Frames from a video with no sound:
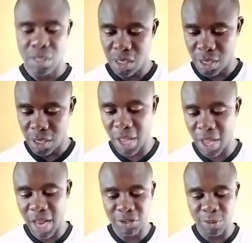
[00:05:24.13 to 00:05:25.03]
There are
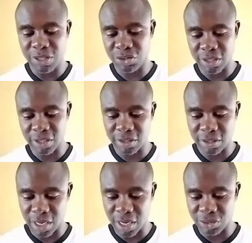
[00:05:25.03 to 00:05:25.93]
some
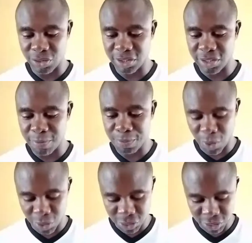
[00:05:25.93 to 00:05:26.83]
interesting
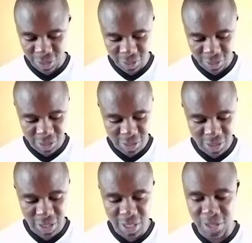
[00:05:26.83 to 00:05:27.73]
portions
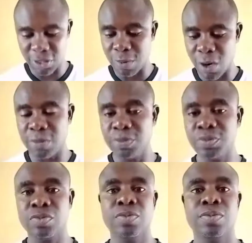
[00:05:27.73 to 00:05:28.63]
in this poem
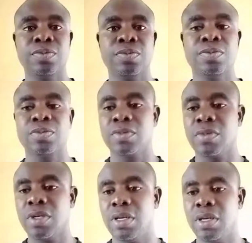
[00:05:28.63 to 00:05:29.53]

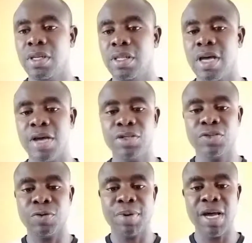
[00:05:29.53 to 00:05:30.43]
that I need to
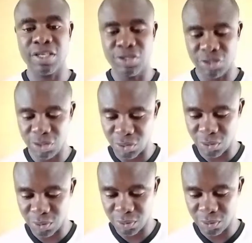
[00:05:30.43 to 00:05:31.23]
pay attention to,